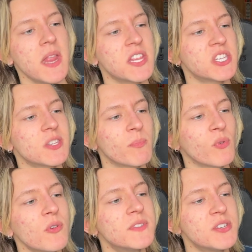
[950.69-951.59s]
This just
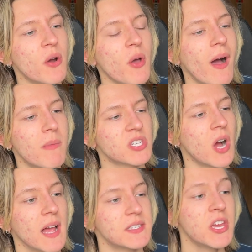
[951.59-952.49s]
proves you don't know how much
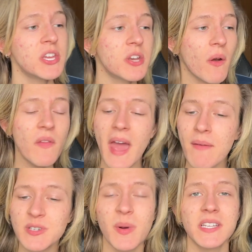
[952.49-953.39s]
costs. You don't know the
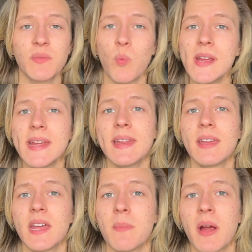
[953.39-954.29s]
average price of weed
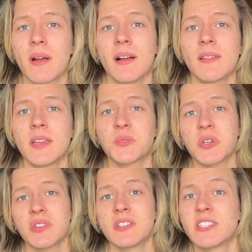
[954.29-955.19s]
in America,
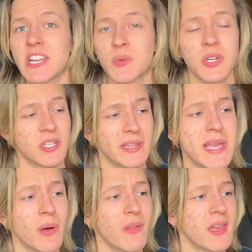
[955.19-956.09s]
especially in states where it's
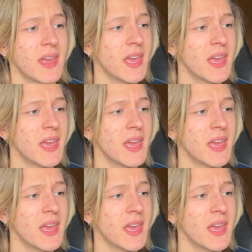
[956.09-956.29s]
illegal.